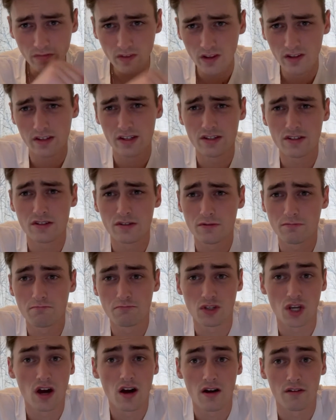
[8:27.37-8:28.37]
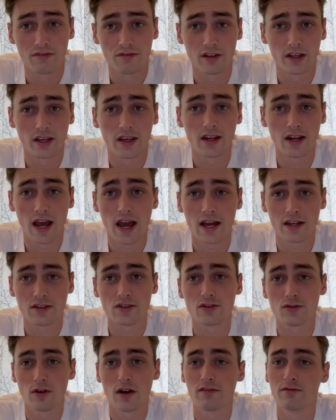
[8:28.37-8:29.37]
is tough. Like, it has
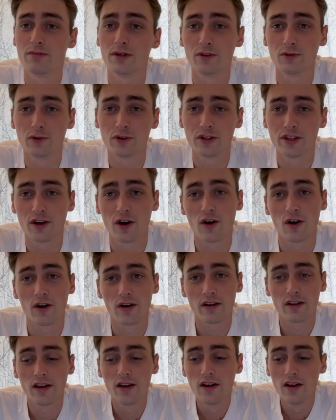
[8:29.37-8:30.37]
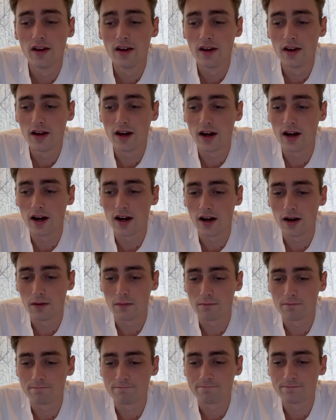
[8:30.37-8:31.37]
to have been really hard.
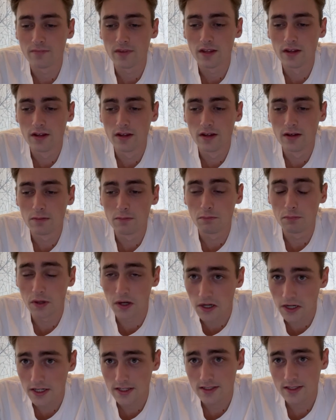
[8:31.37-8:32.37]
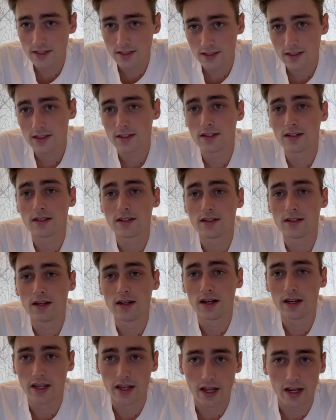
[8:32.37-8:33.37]
But
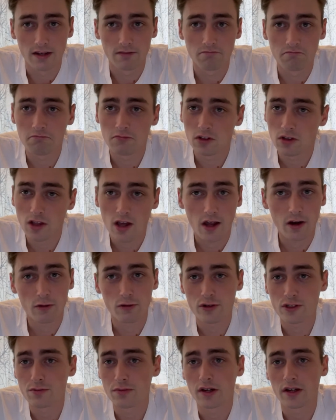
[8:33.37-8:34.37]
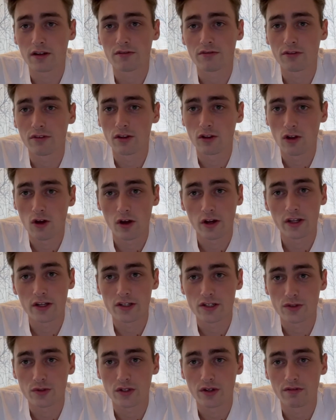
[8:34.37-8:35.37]
again, a lot of respect for the long
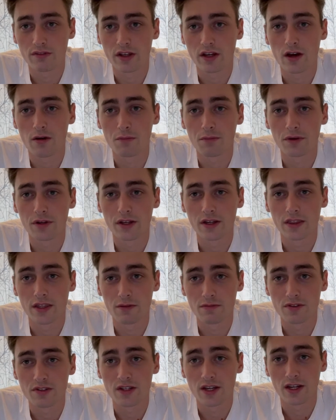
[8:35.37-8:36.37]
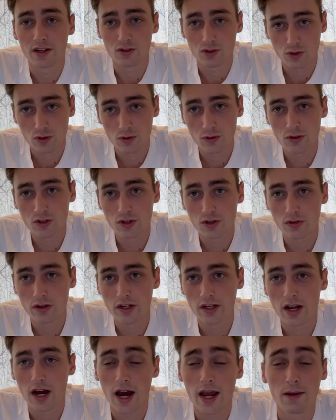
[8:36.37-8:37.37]
history of the company and them staying true to
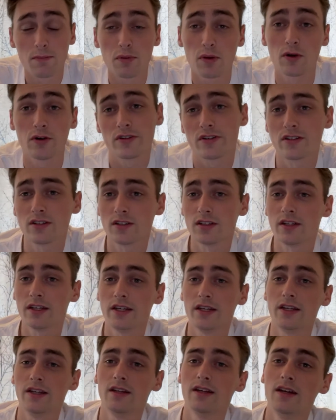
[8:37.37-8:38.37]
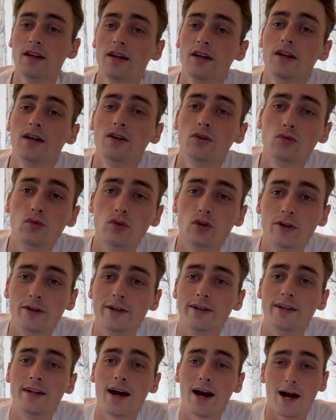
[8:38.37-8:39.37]
it. I personally
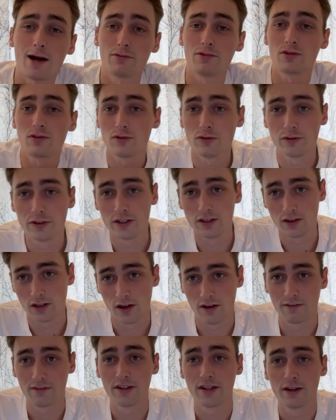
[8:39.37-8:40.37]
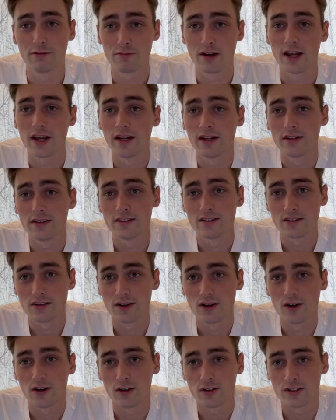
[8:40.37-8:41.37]
would absolutely love to get my hands on
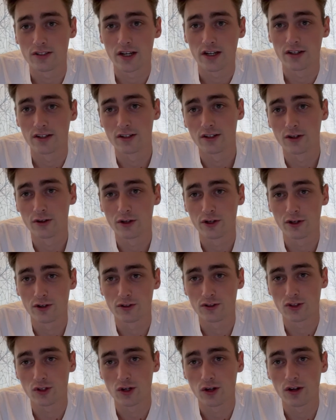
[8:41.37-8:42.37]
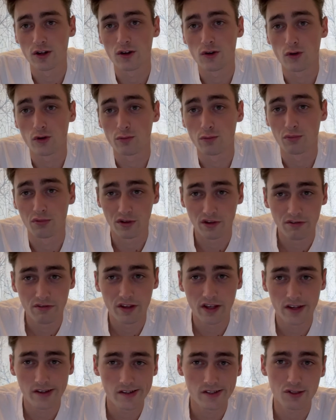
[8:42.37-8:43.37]
a hard-sided Goyard trunk or
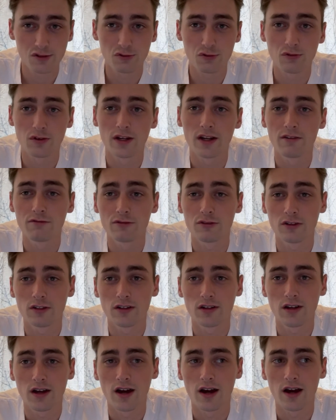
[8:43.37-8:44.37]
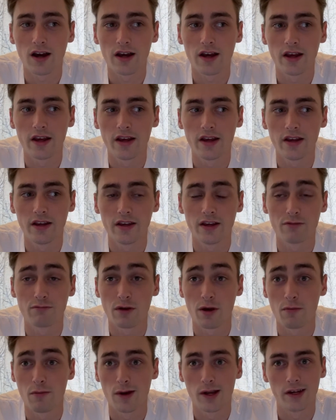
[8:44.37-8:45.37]
briefcase whenever I get
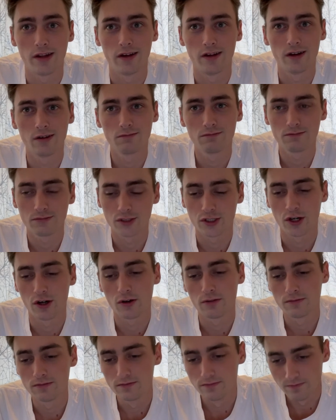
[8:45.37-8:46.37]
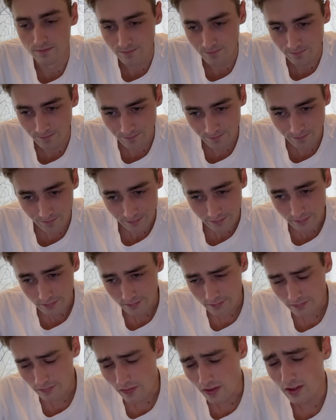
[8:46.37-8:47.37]
my money up. So
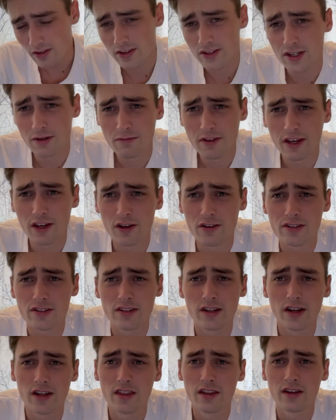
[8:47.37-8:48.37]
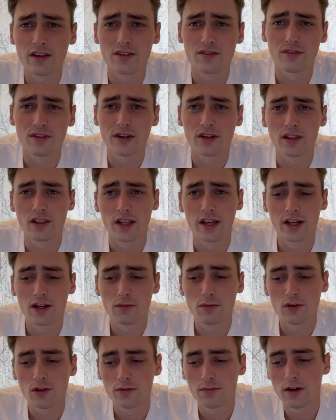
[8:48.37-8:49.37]
something else that I think is very
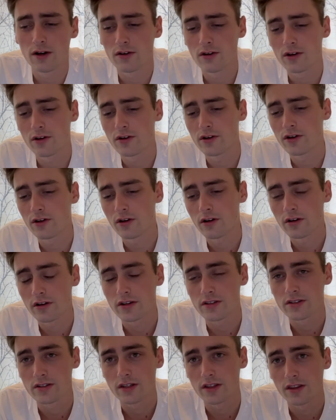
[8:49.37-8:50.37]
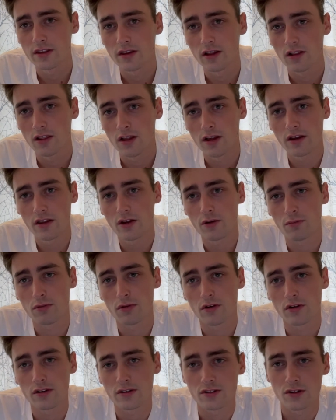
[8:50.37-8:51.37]
likable about Goyard is that a lot of their
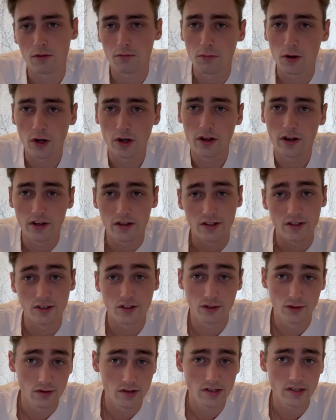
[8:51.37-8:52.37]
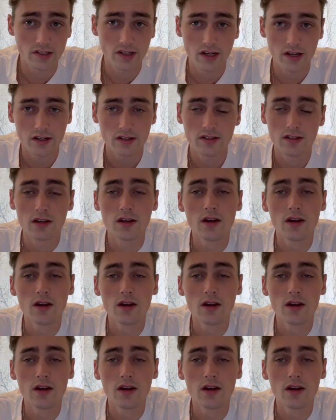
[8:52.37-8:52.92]
products are marketed as unisex.